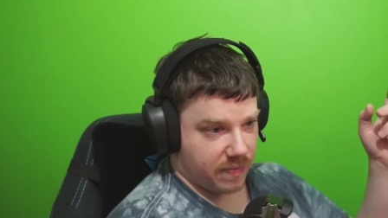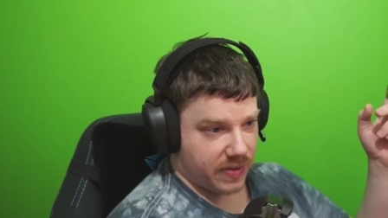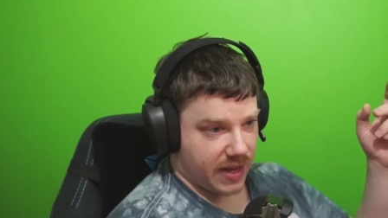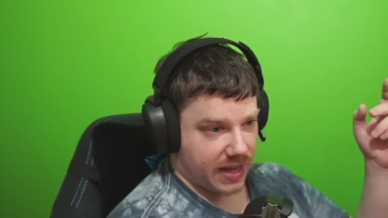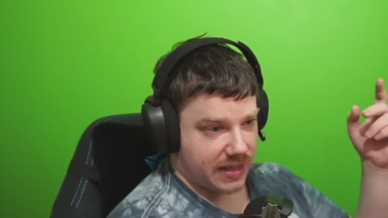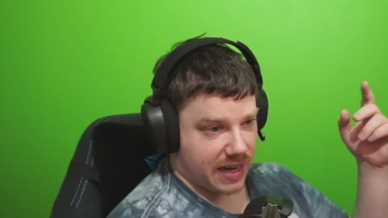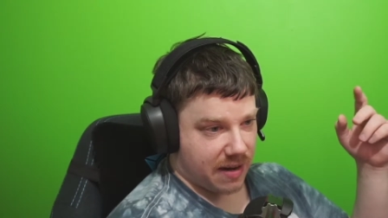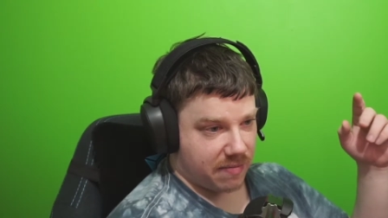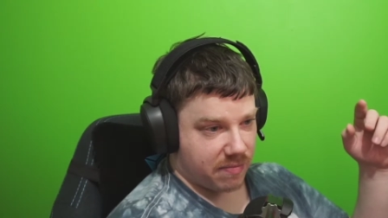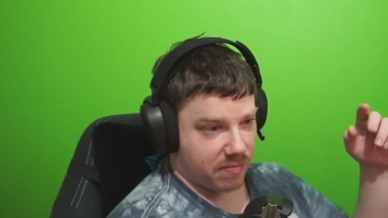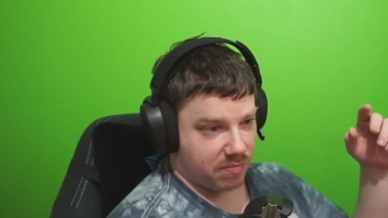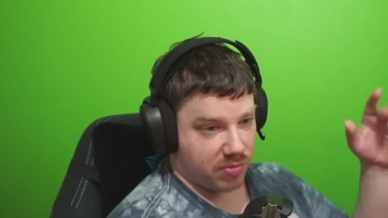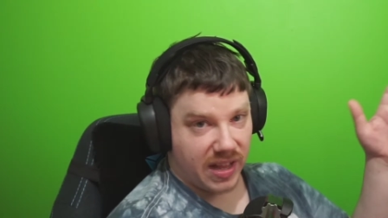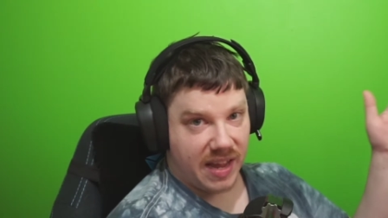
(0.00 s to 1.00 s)
not that I'm
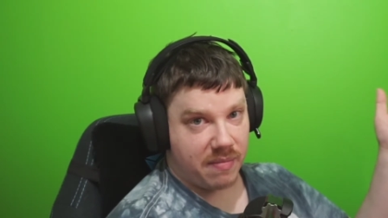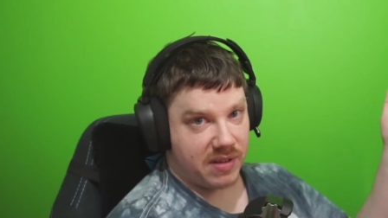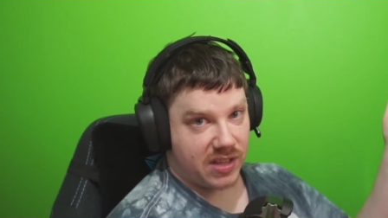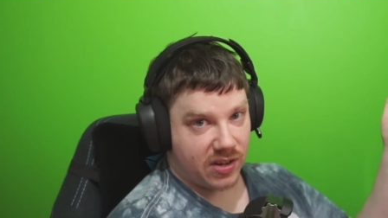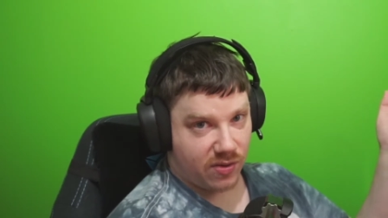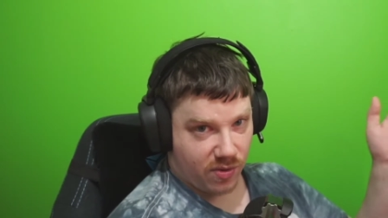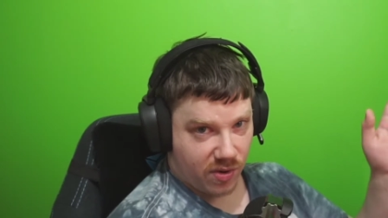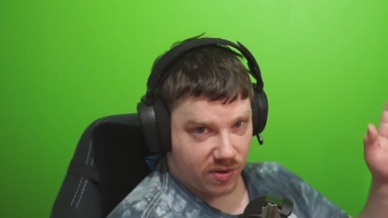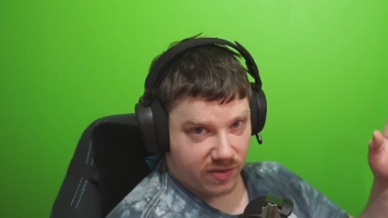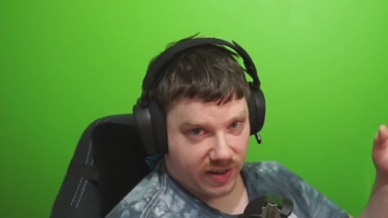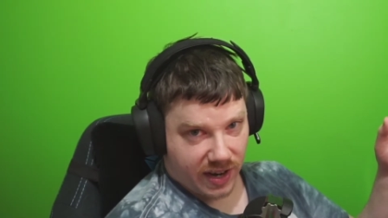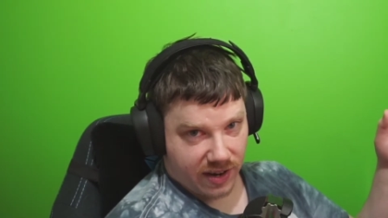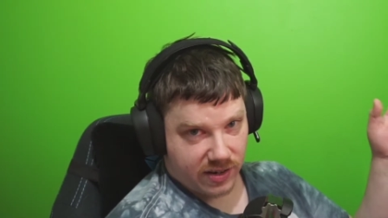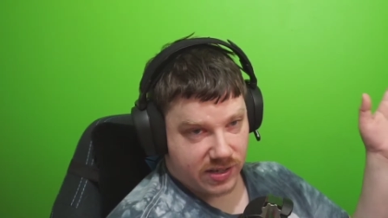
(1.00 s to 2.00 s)
blaming the
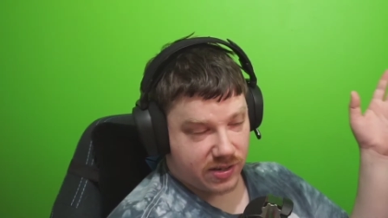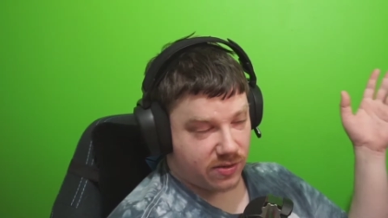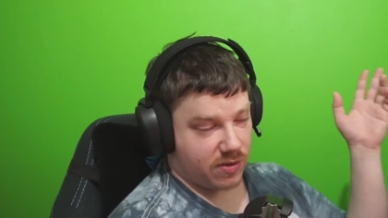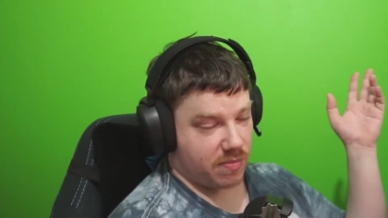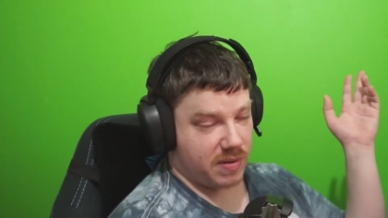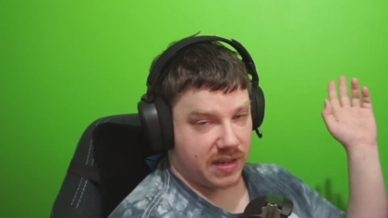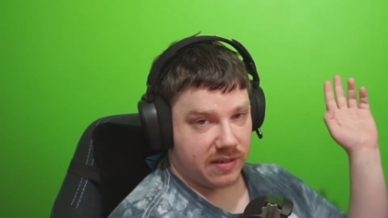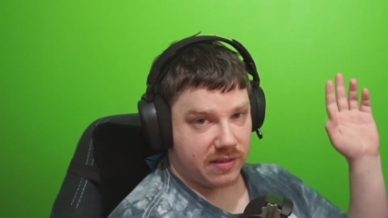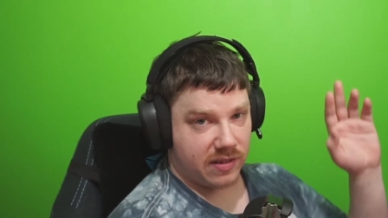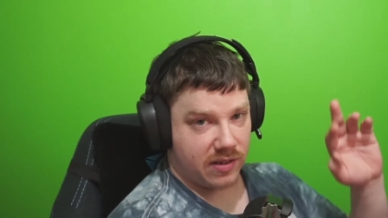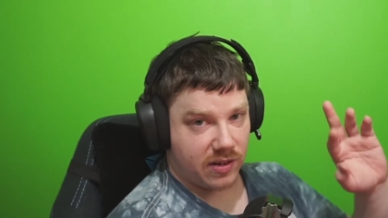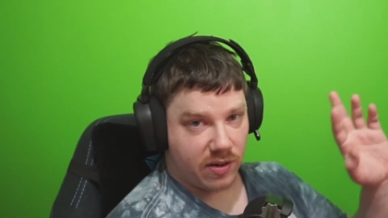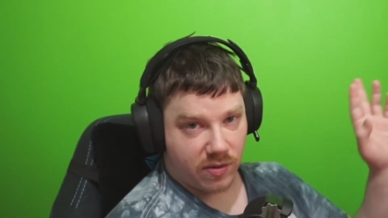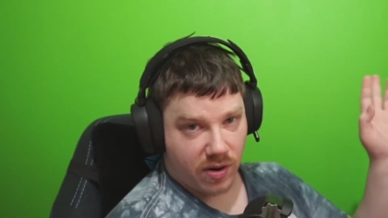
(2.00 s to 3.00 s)
coronavirus or they're being, you
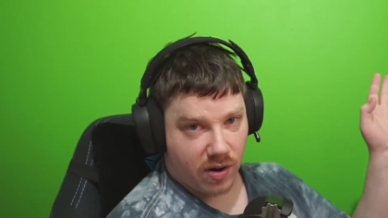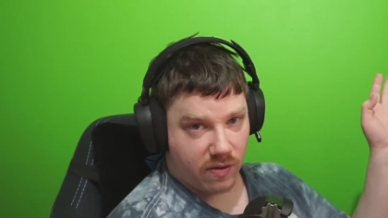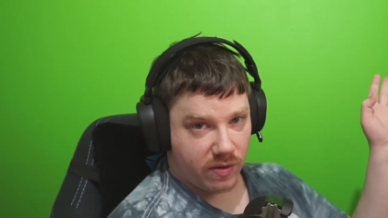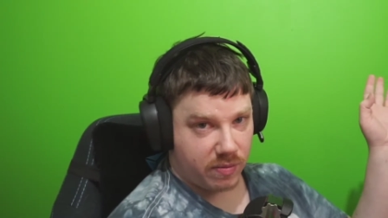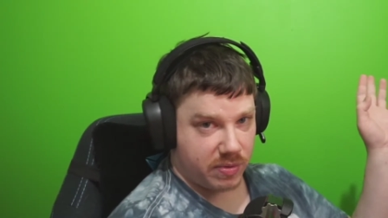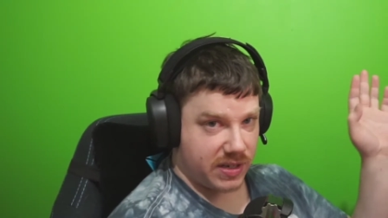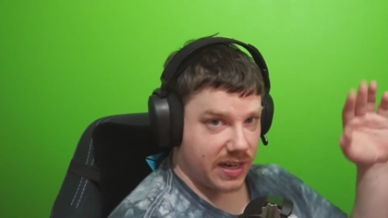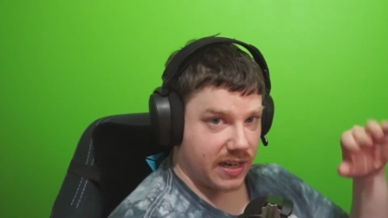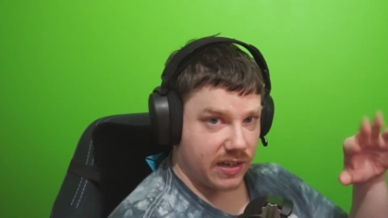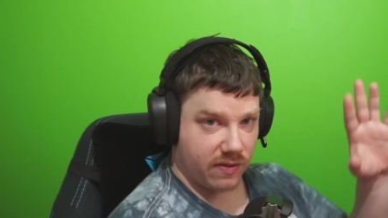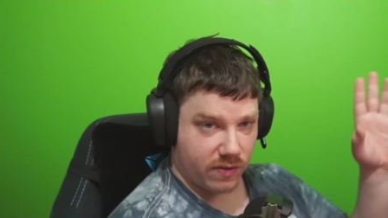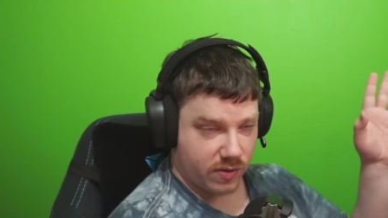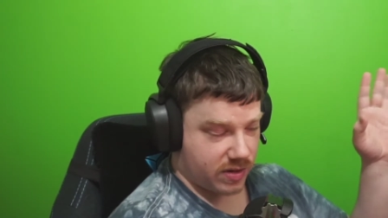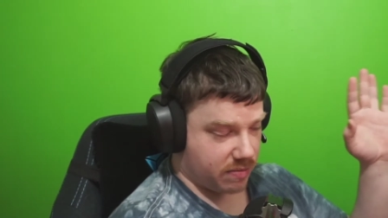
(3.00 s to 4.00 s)
know,
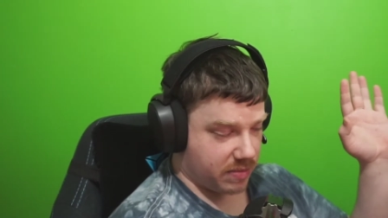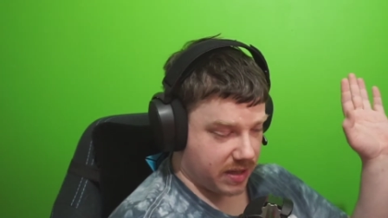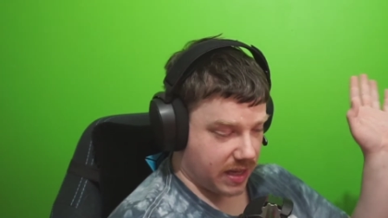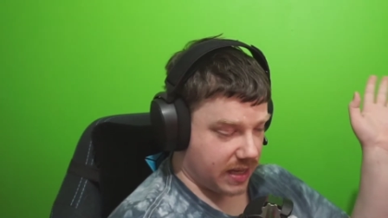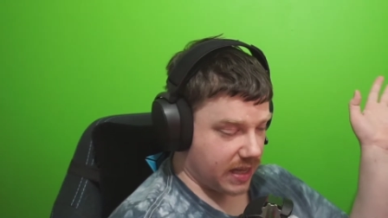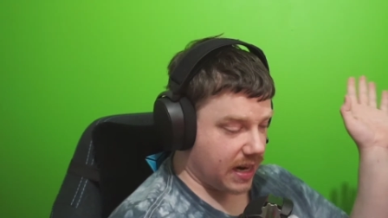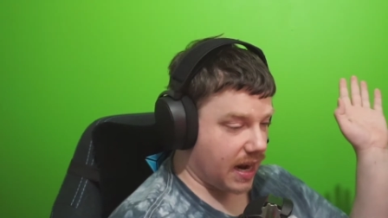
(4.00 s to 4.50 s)
overprotective or something like that.